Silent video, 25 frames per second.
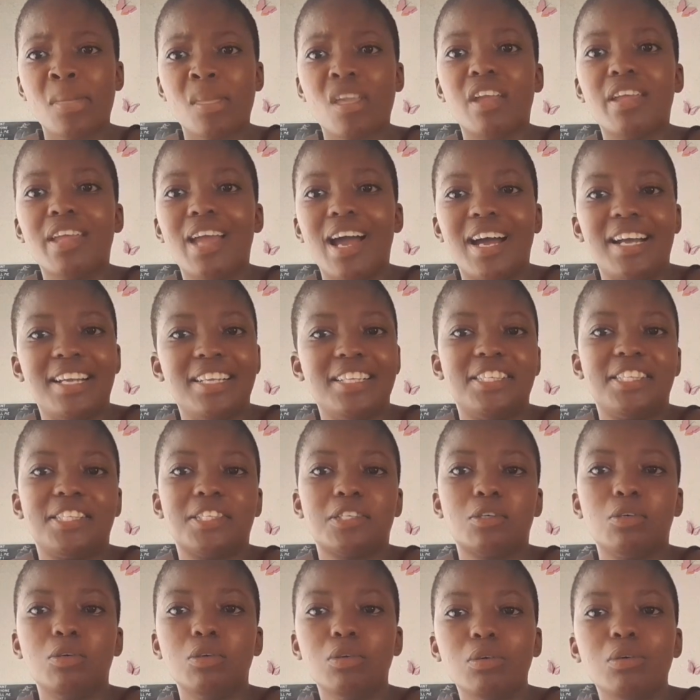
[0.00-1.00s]
it's
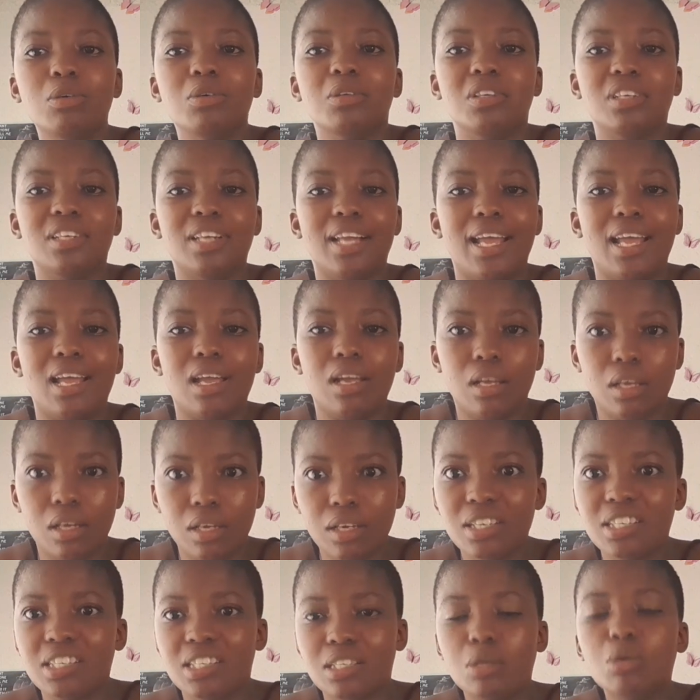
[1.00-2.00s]
cool. Like,
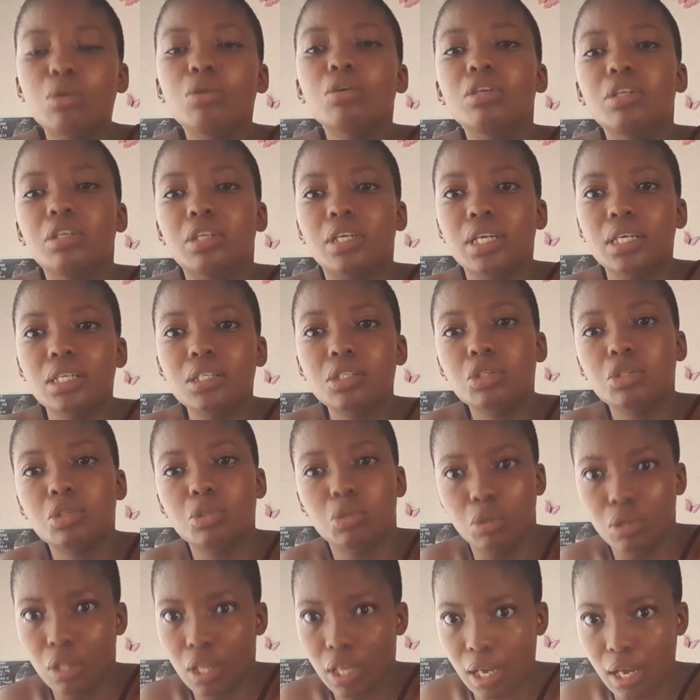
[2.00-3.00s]
it's cool, you get to
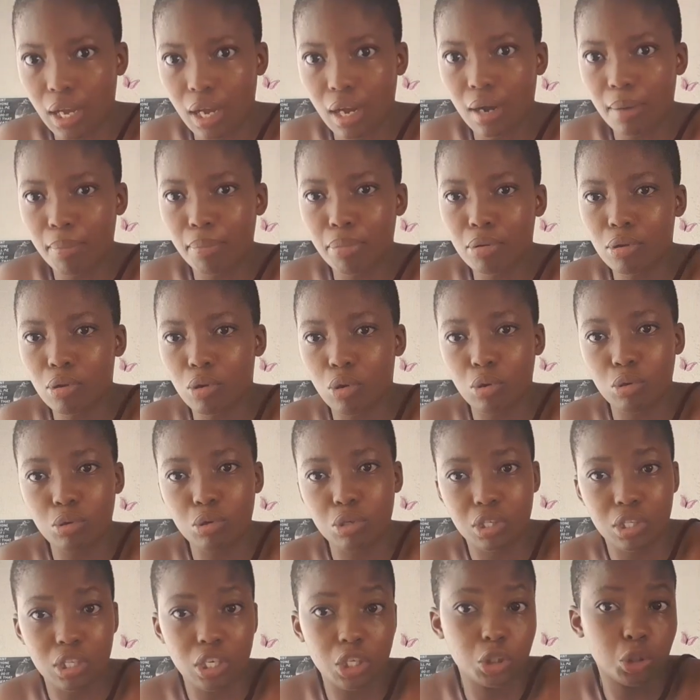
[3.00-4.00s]
do the couple
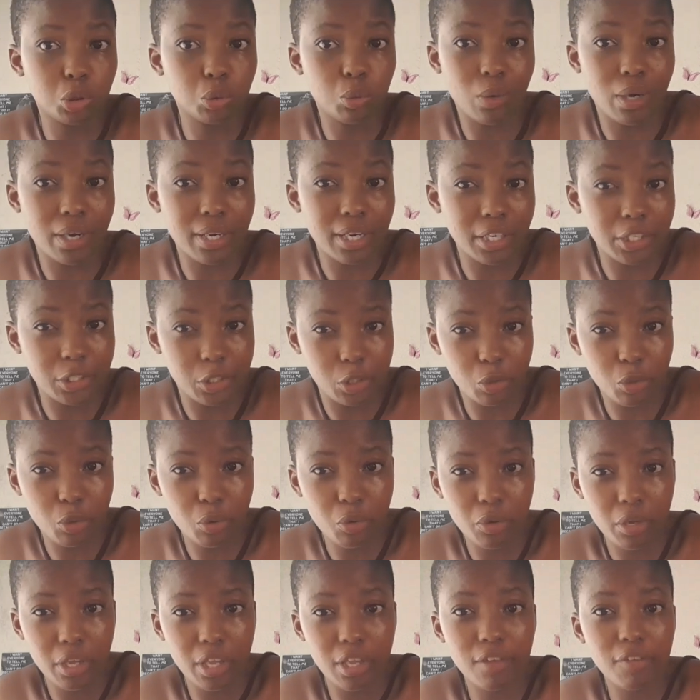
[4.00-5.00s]
goals that you wanna
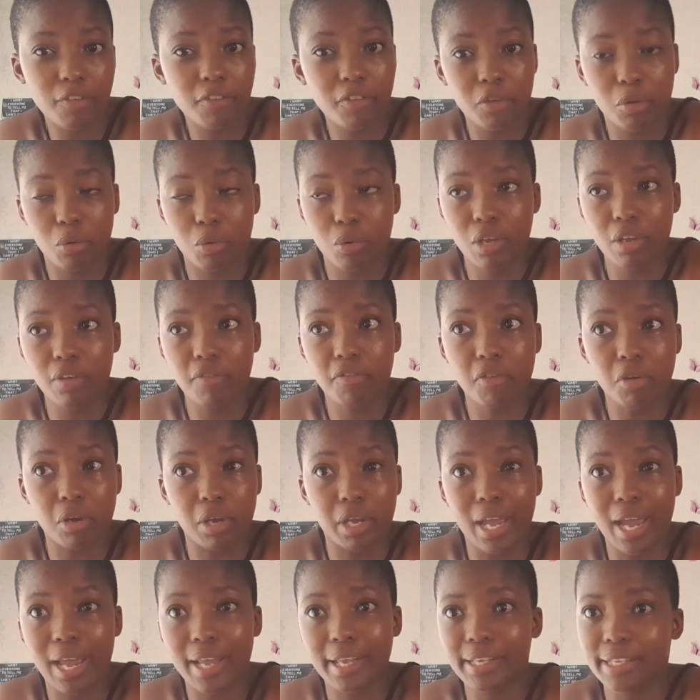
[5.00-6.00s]
do if your
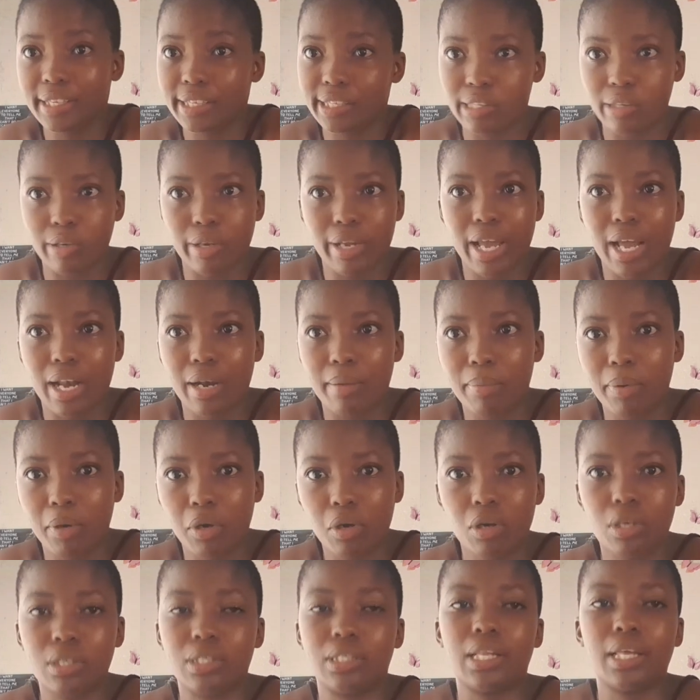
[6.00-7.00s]
guy is loyal,
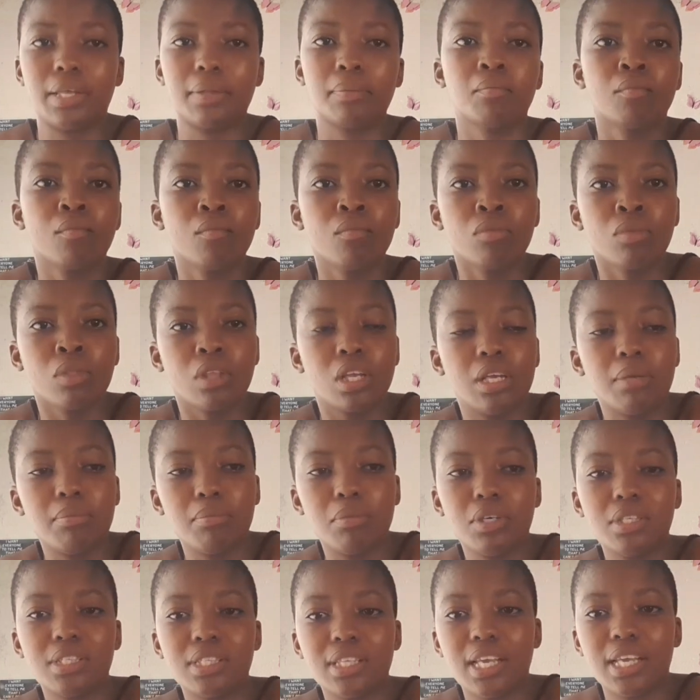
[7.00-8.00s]
because like, in
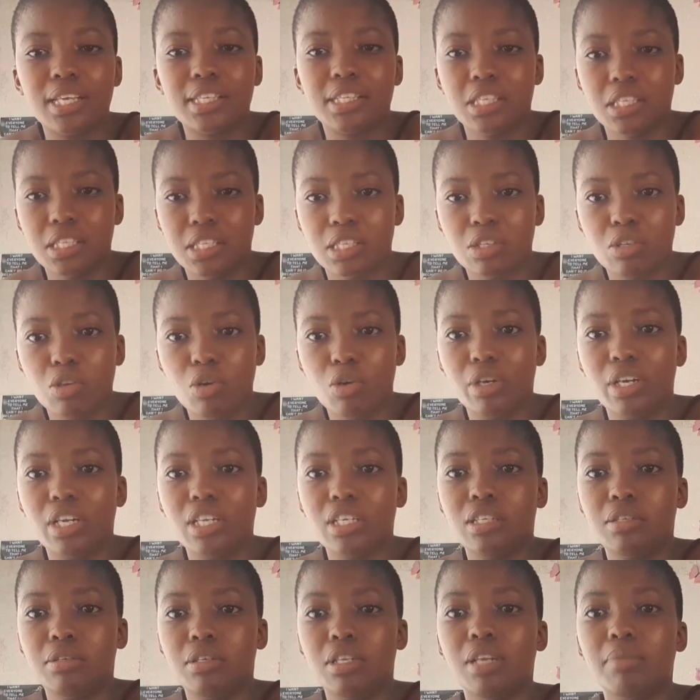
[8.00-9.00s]
most cases, no,
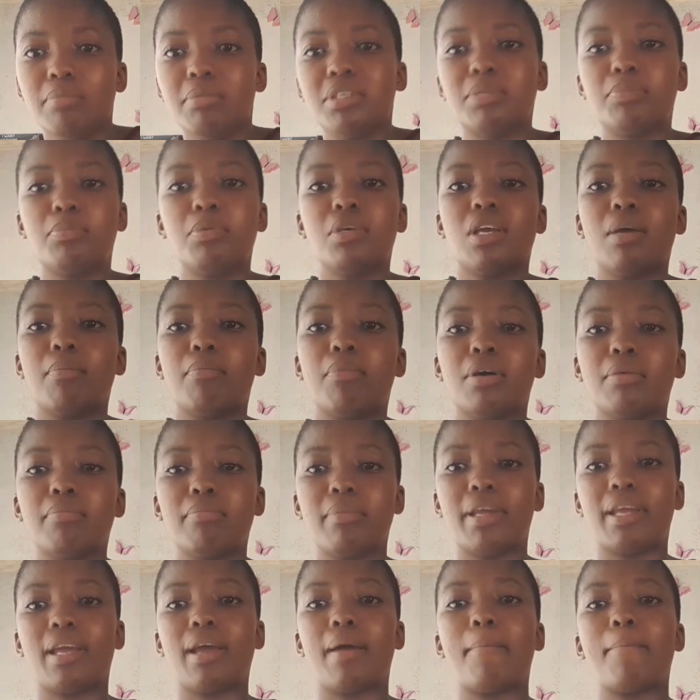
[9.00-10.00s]
let me speak about
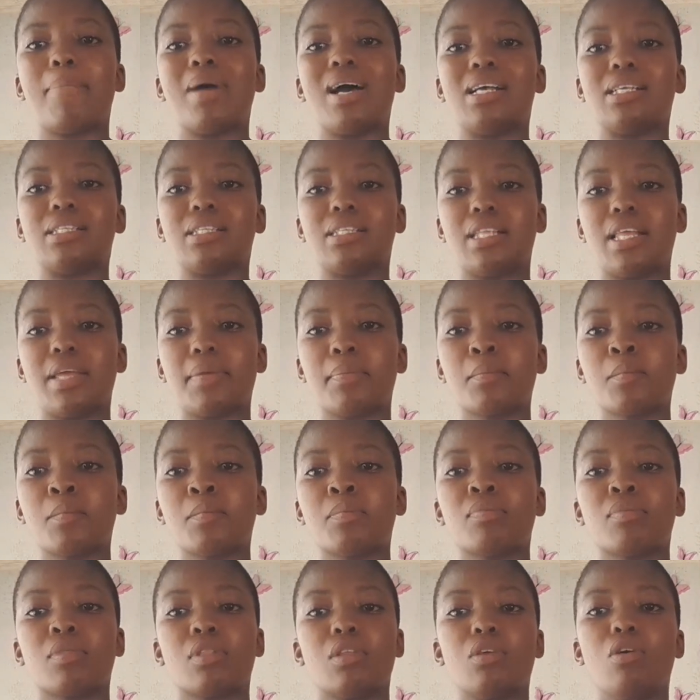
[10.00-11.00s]
my campus, ne?
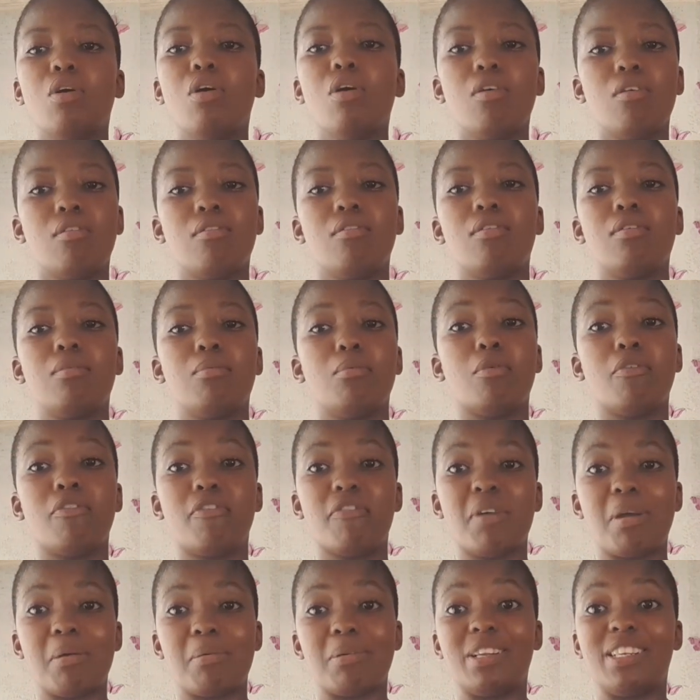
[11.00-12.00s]
Yo,
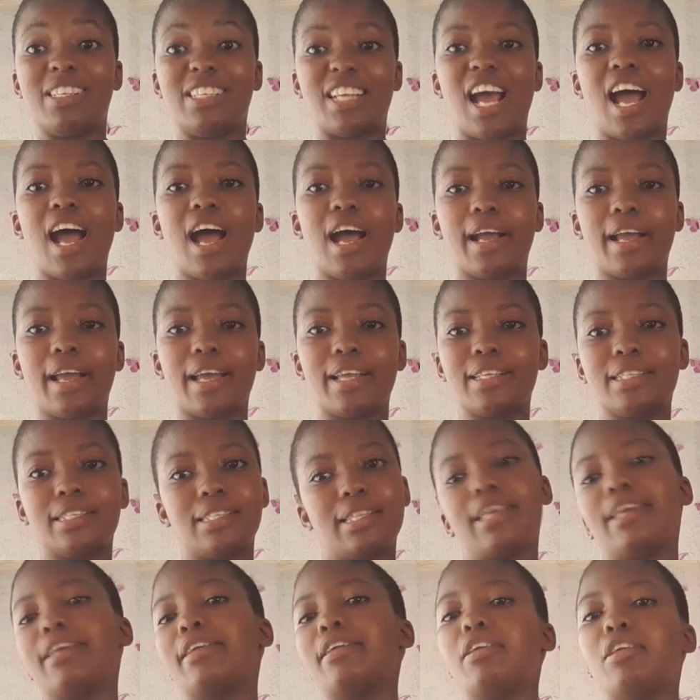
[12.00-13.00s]
whatever, guys,
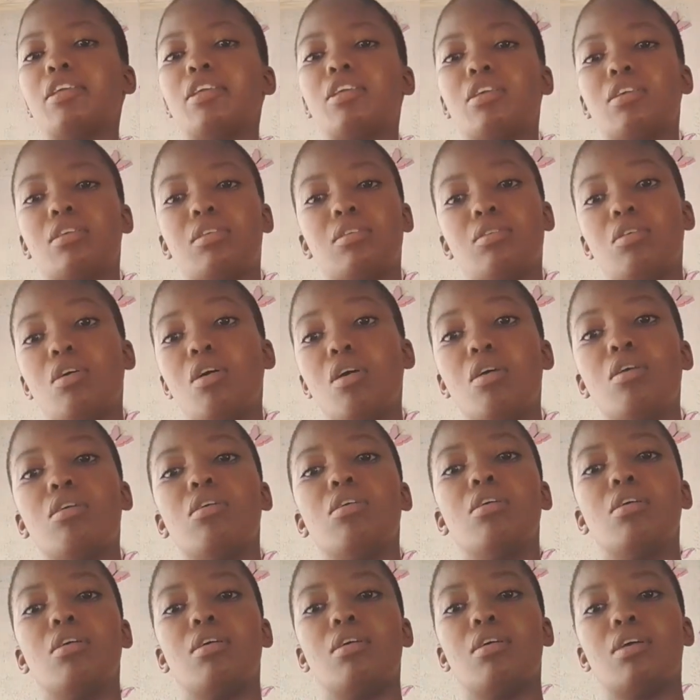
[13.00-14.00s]
like, yo,
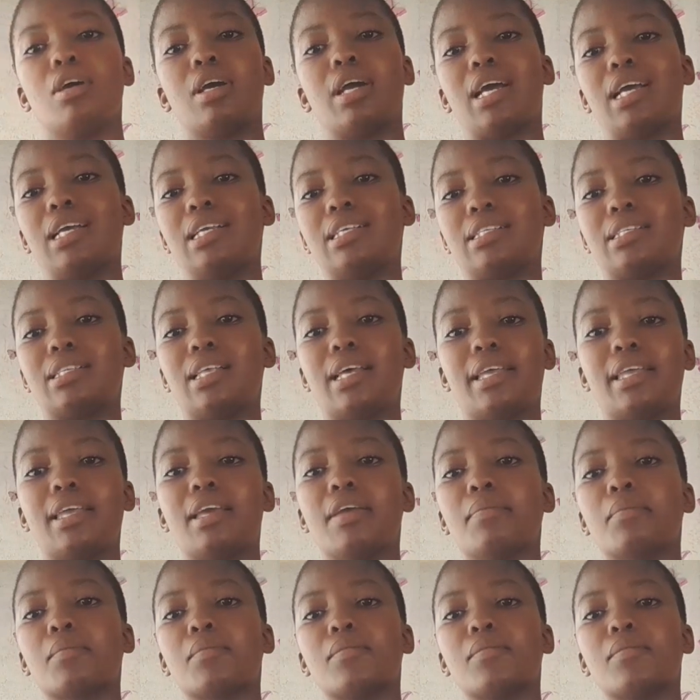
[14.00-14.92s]
guys, like,